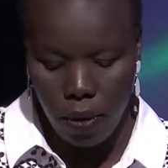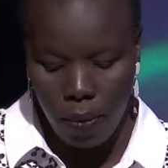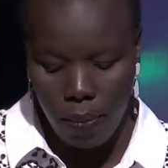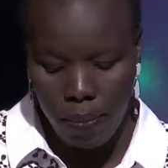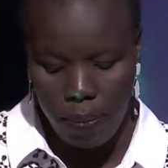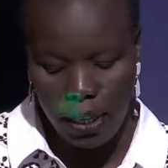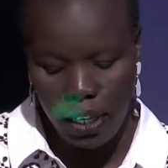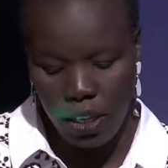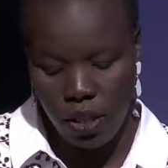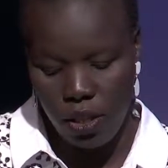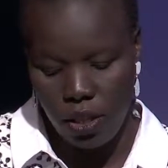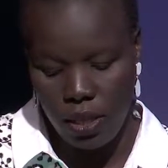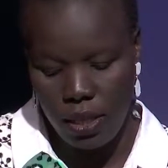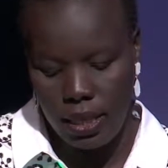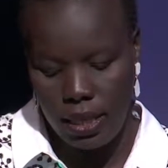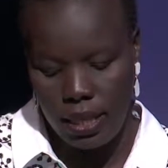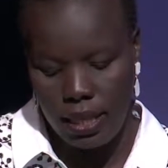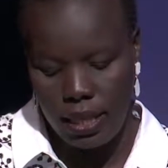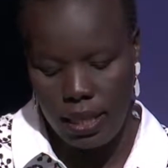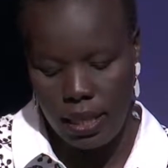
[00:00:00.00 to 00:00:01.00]
because
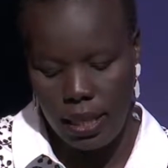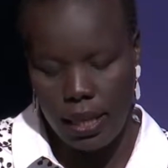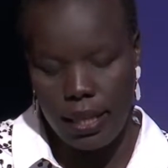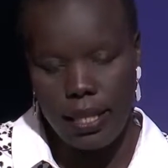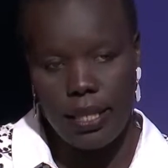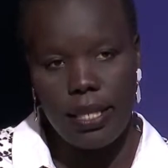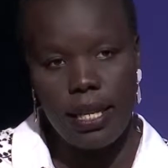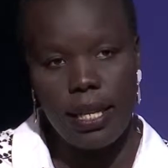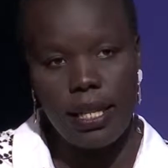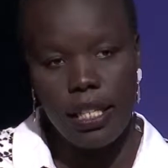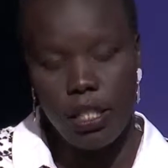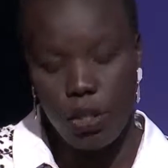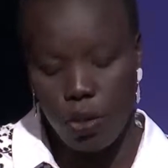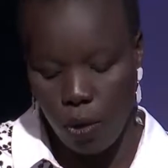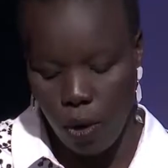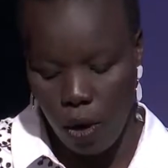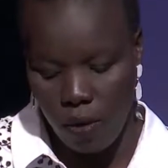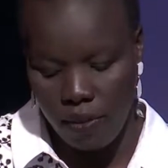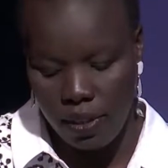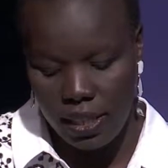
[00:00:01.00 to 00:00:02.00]
it's a little
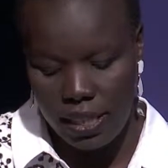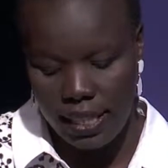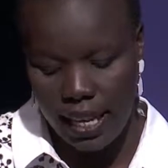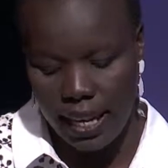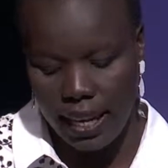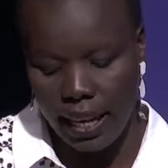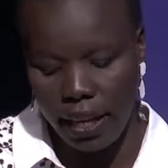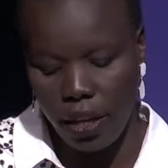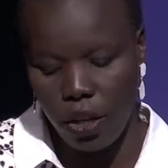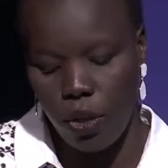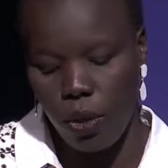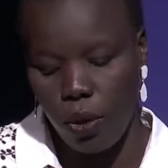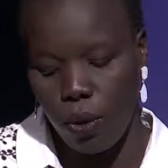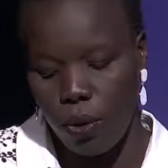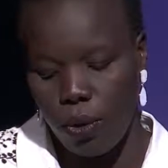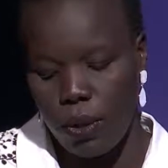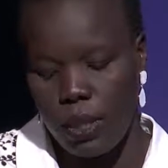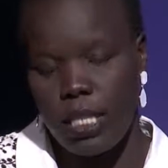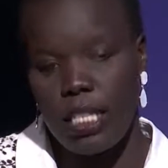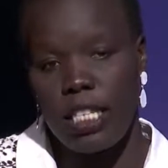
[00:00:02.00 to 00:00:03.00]
over a decade ago
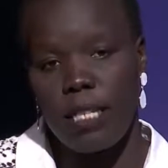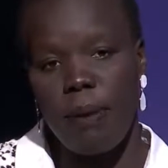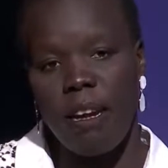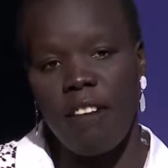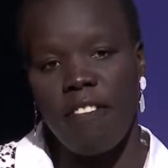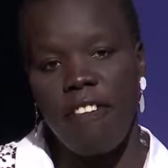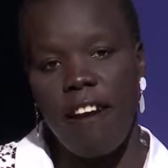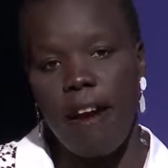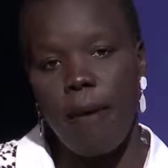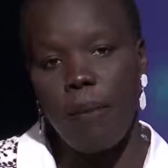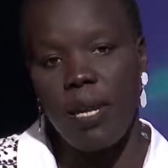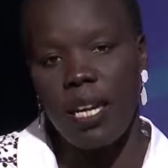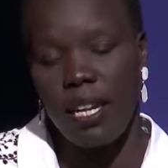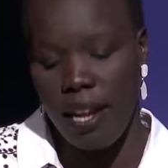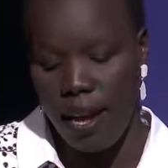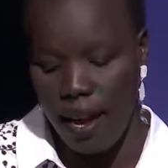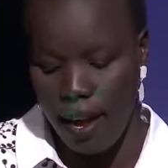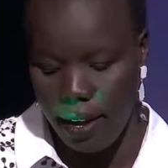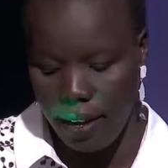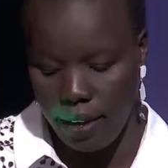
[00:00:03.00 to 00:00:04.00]
since my family and
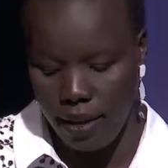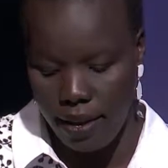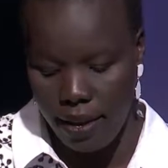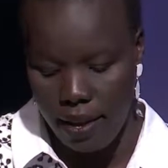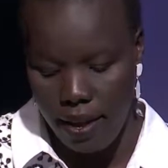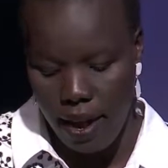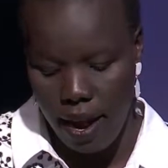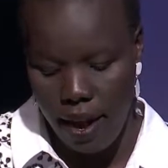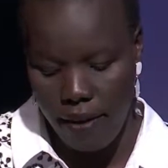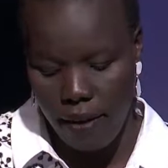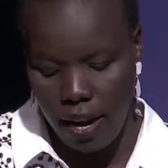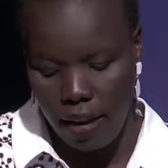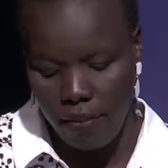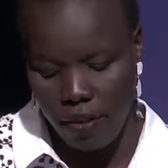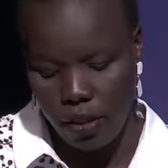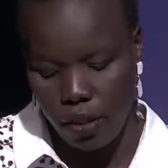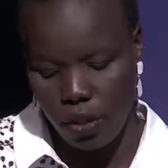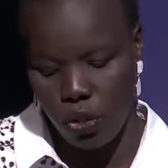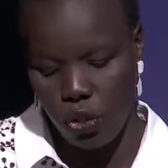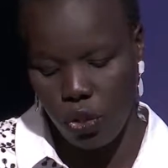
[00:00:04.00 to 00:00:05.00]
I arrived
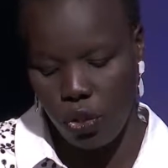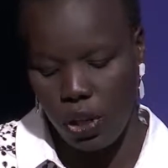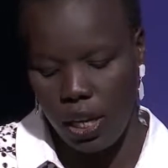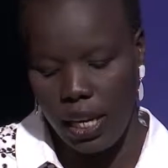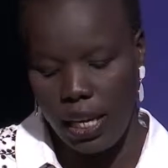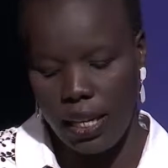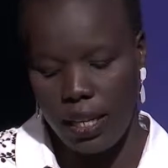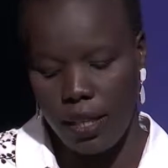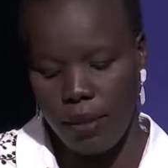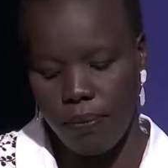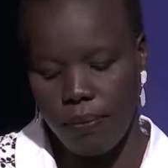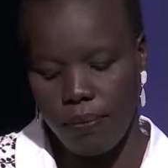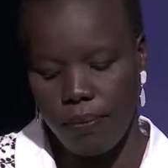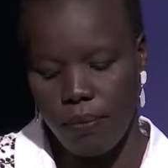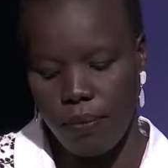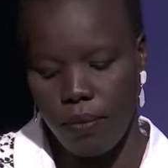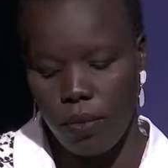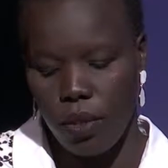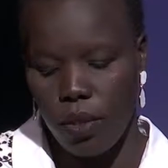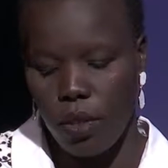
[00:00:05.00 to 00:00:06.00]
in Australia.
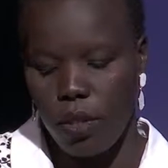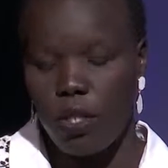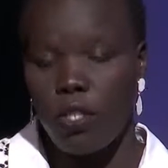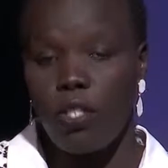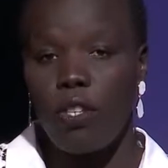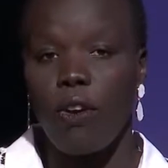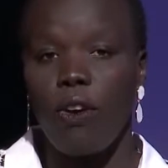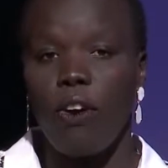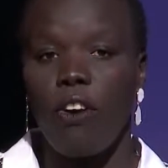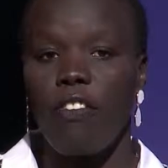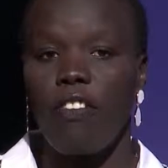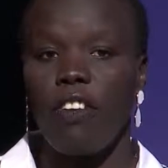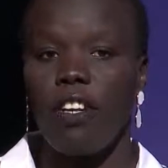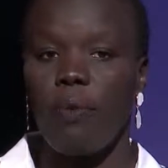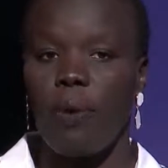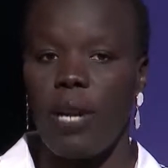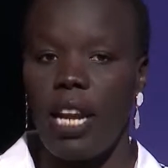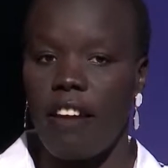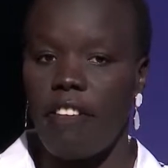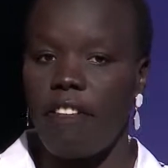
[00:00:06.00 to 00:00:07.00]
So often
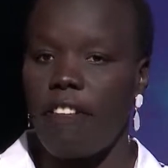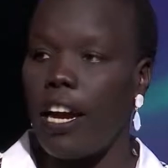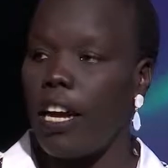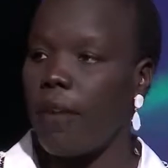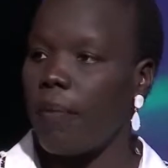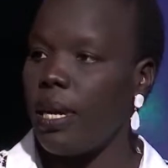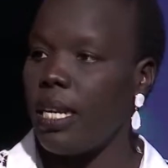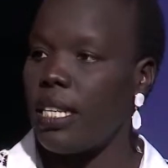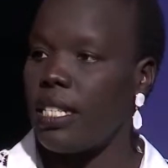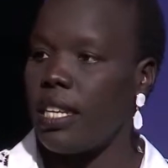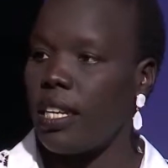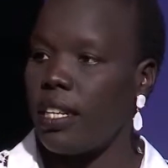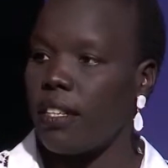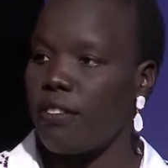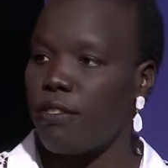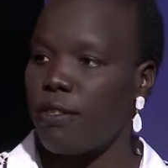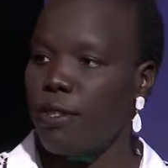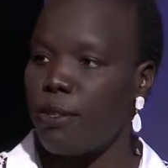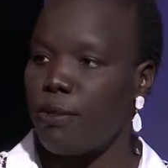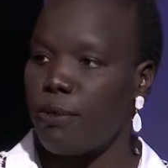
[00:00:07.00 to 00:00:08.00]
when I find
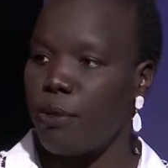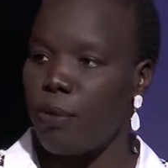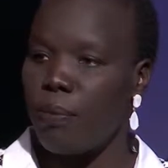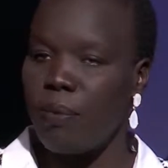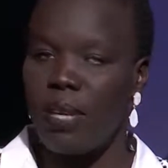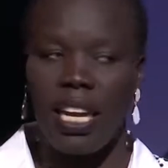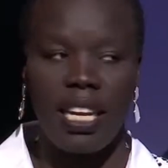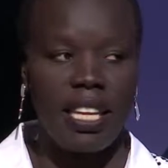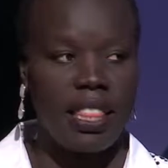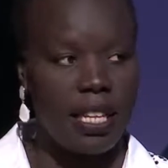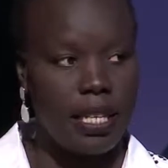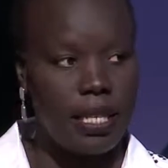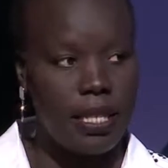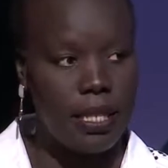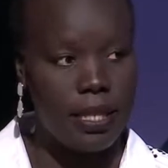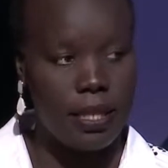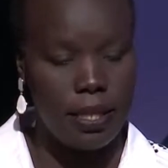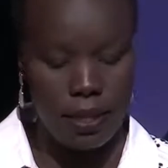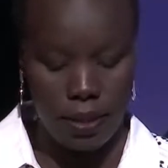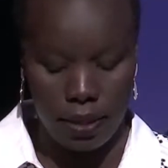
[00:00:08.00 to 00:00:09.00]
myself in a room like
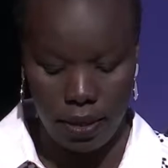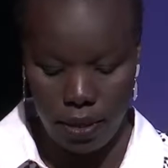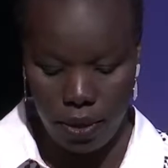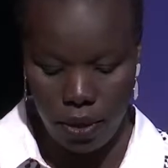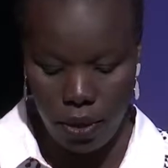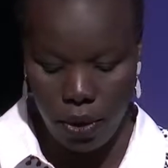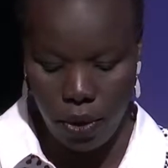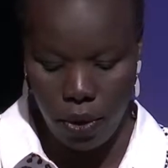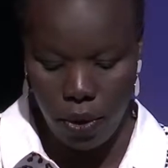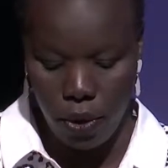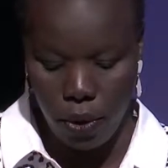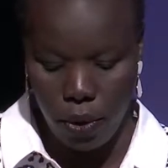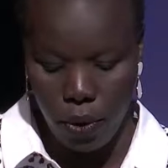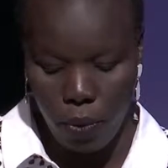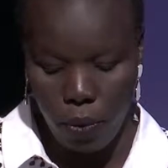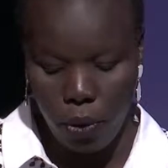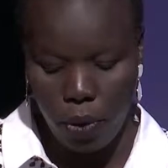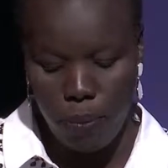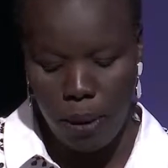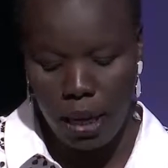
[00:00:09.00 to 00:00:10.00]
this,
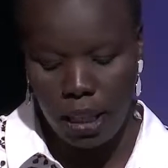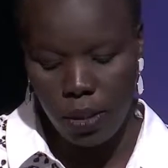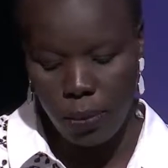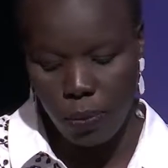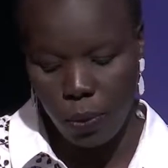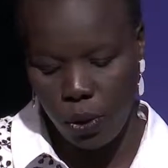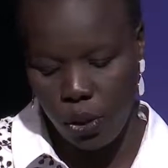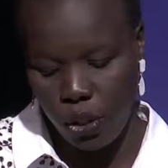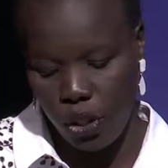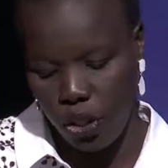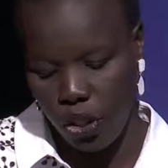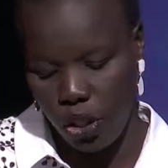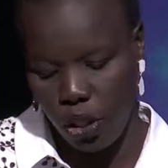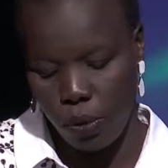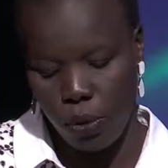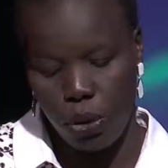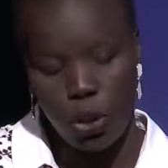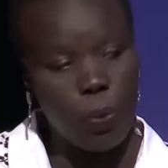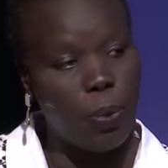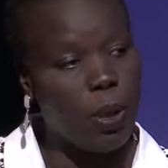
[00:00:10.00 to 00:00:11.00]
with much more
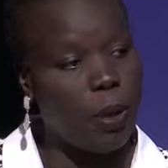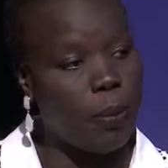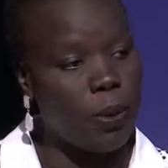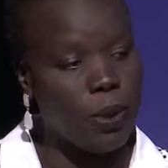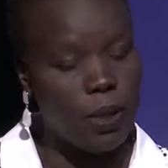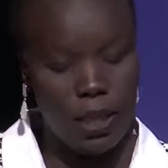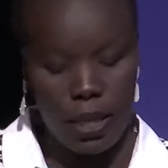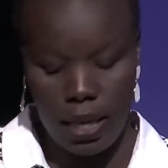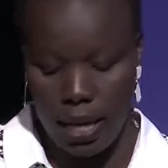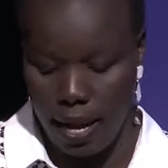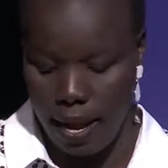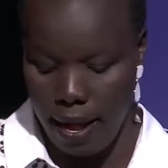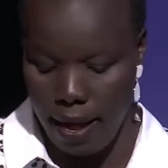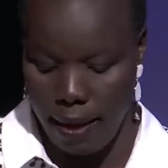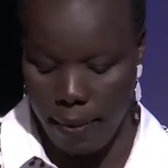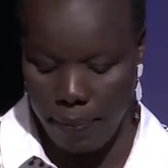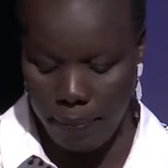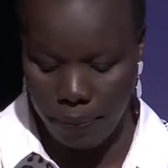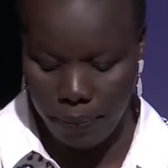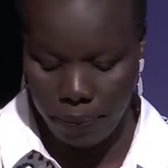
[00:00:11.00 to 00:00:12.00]
distinguished people than I
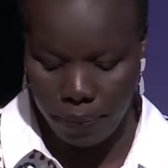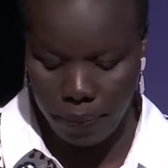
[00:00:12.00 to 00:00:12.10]
am,